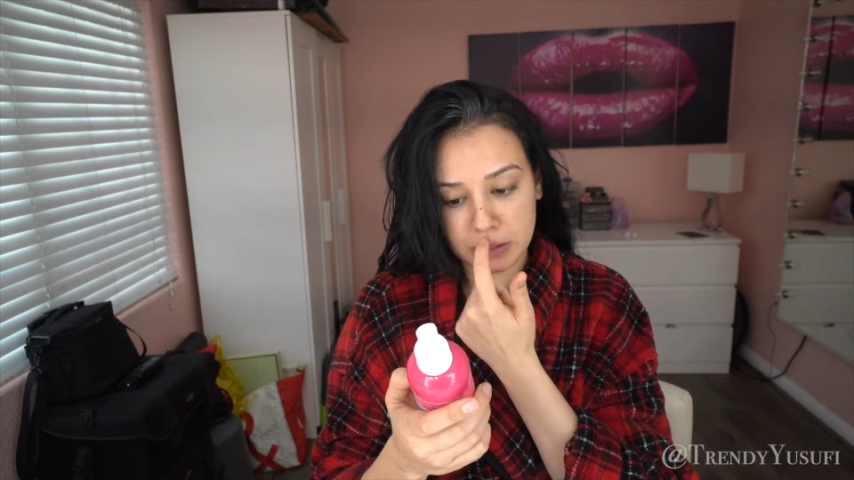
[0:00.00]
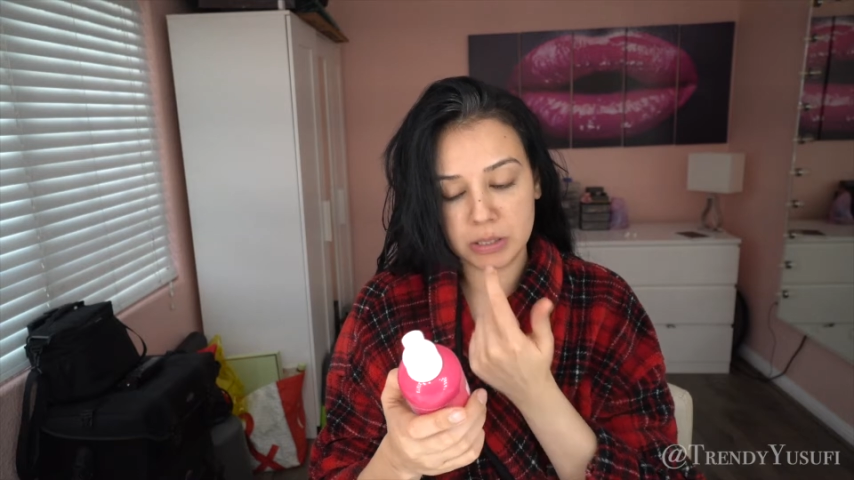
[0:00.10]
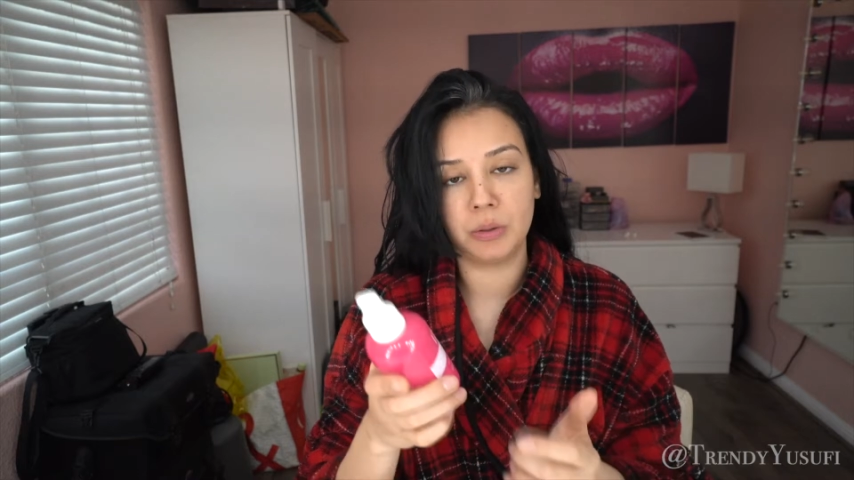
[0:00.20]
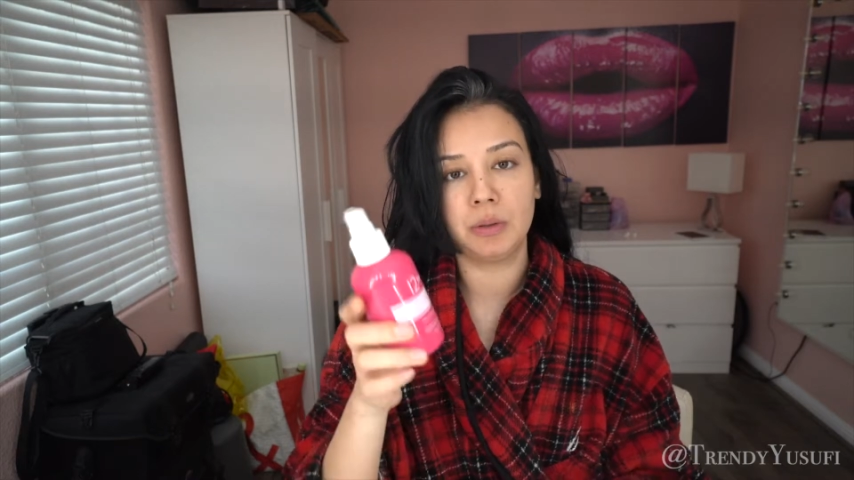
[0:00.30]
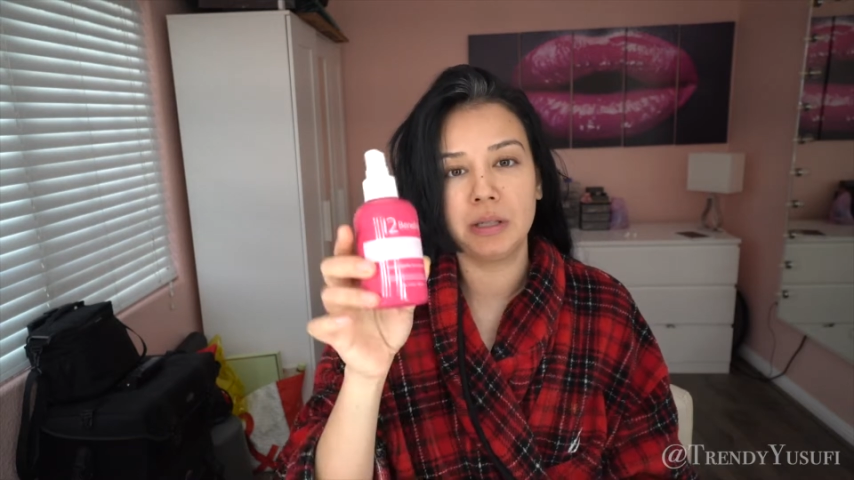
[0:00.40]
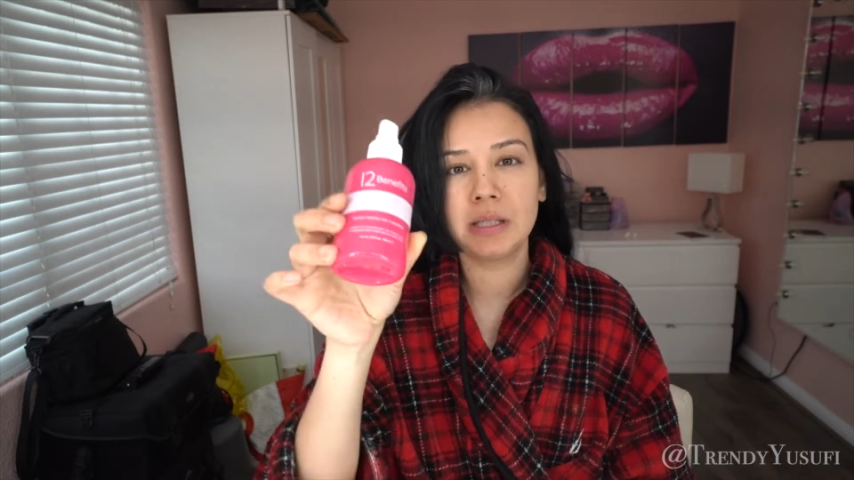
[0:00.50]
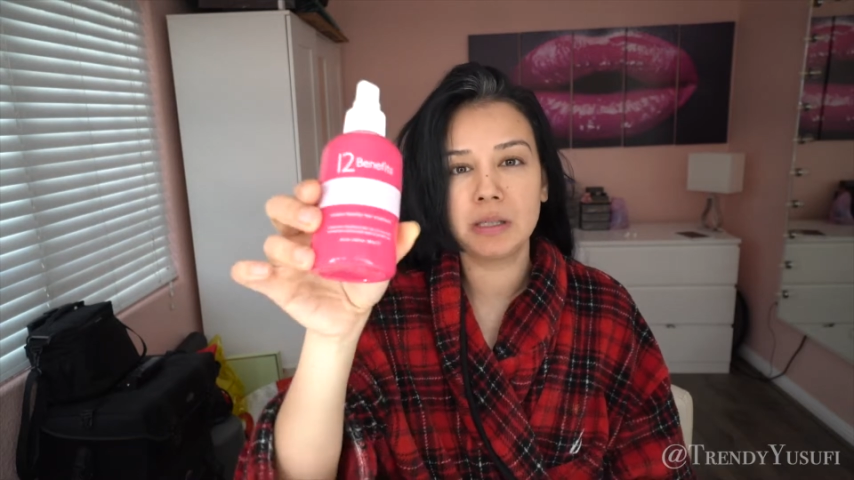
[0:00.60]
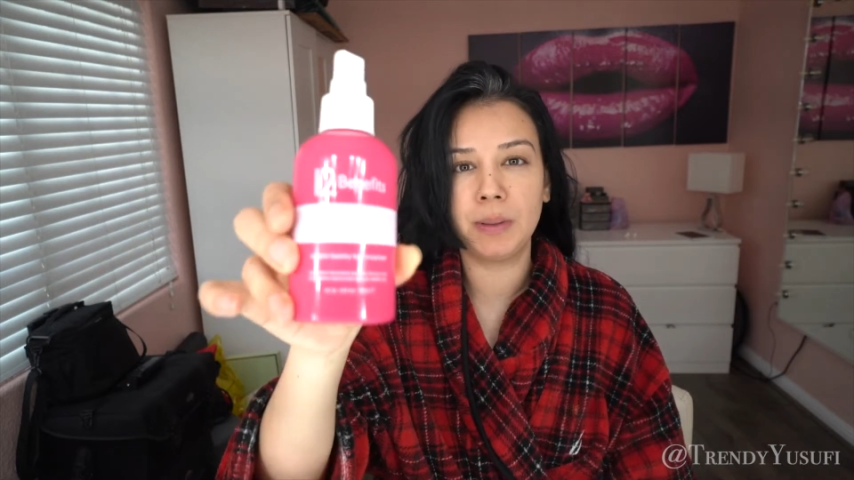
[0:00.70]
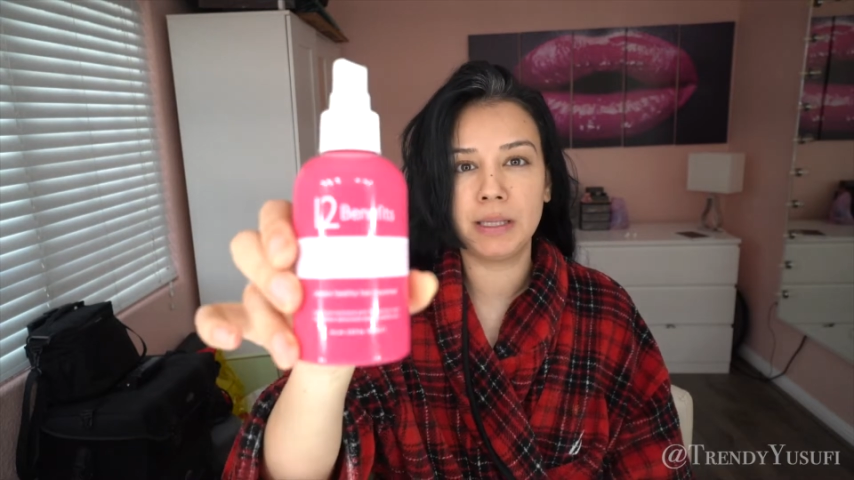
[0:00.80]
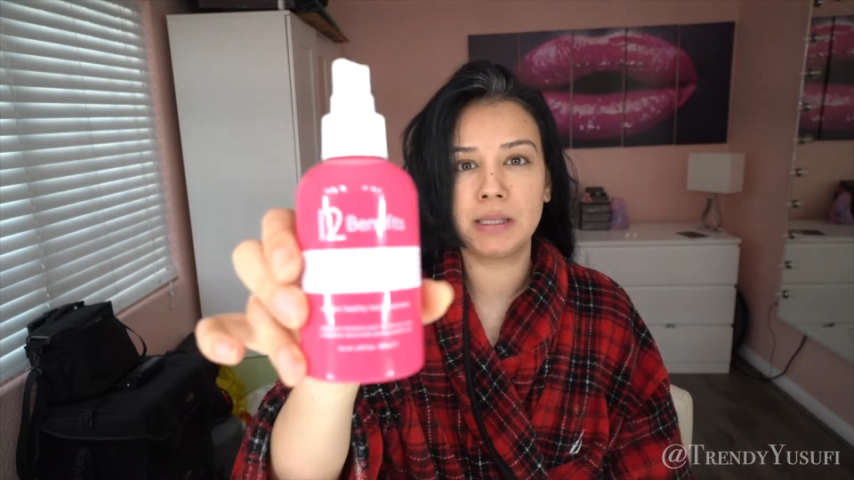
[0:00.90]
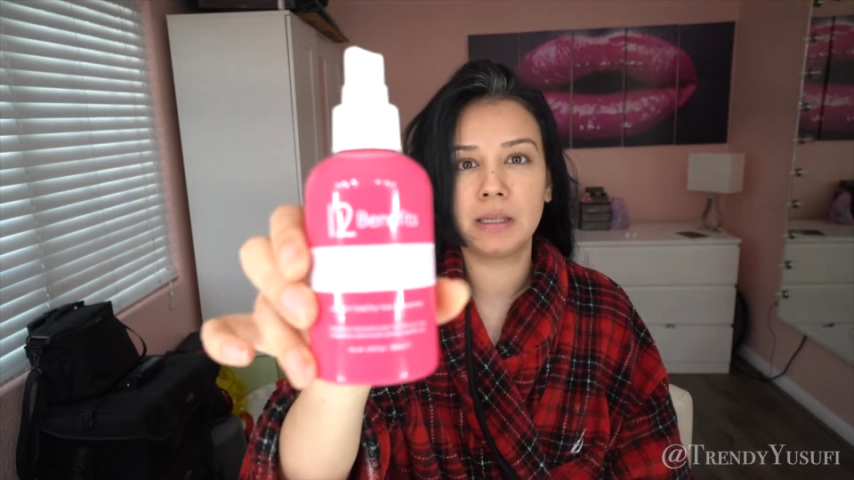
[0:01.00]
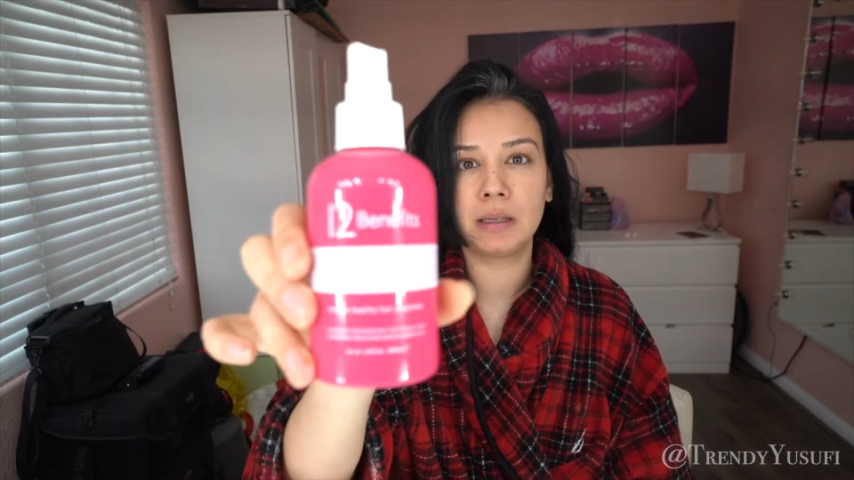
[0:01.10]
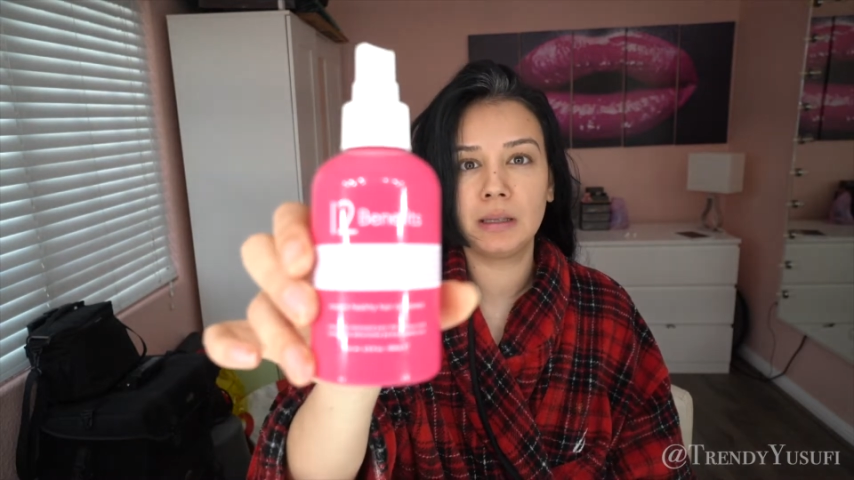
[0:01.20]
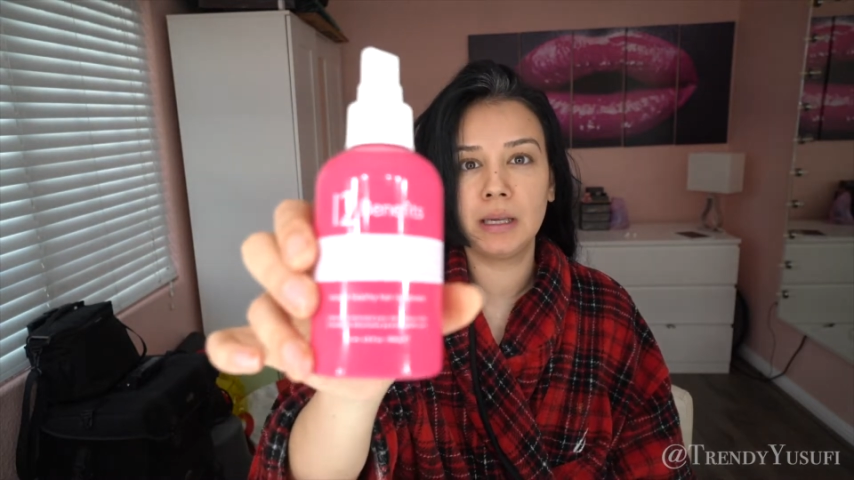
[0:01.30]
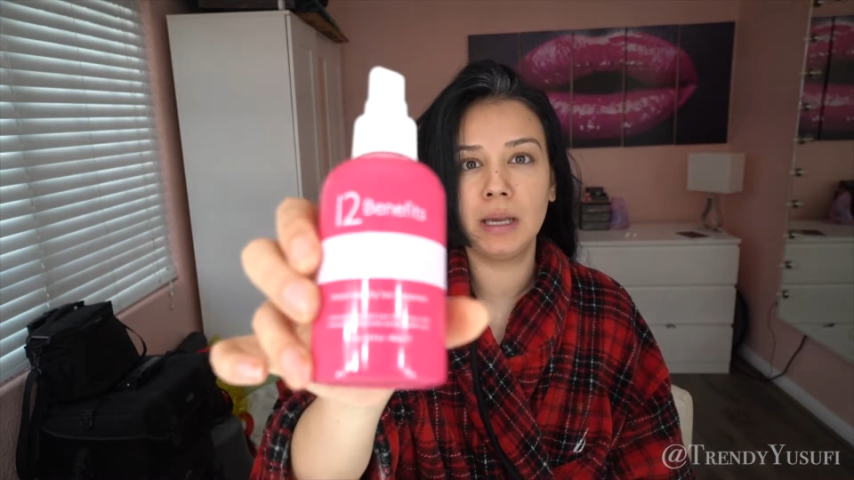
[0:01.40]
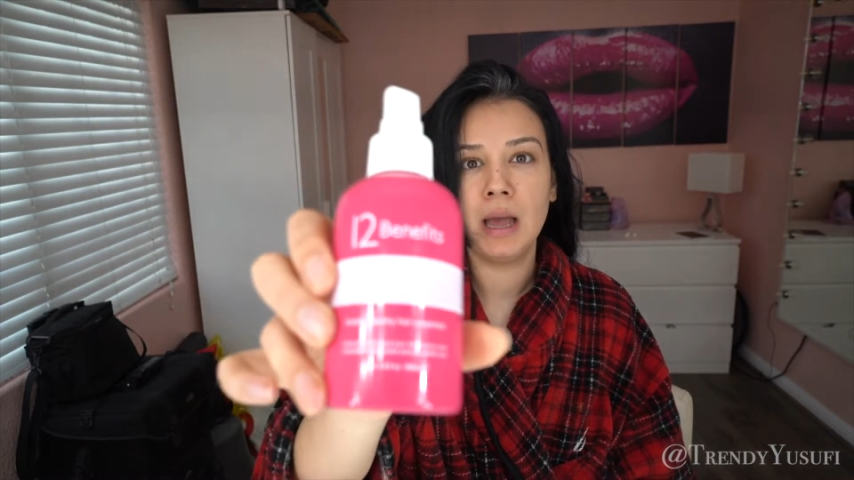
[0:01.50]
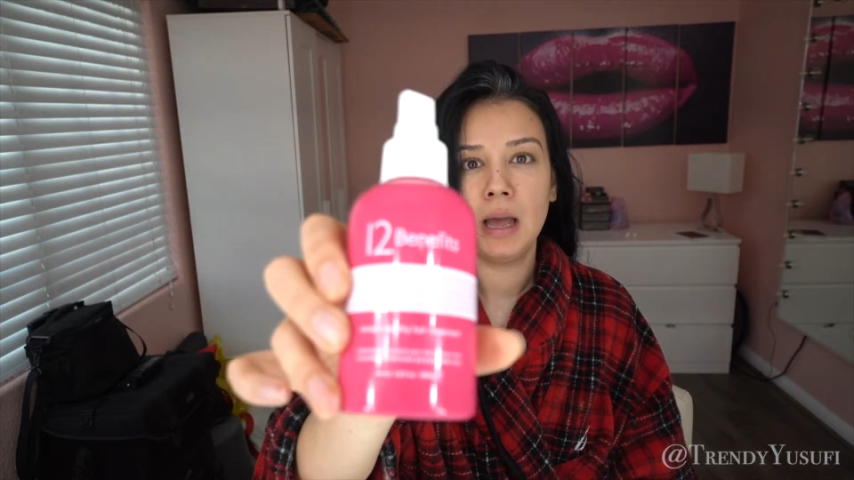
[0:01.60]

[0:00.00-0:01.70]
So this is basically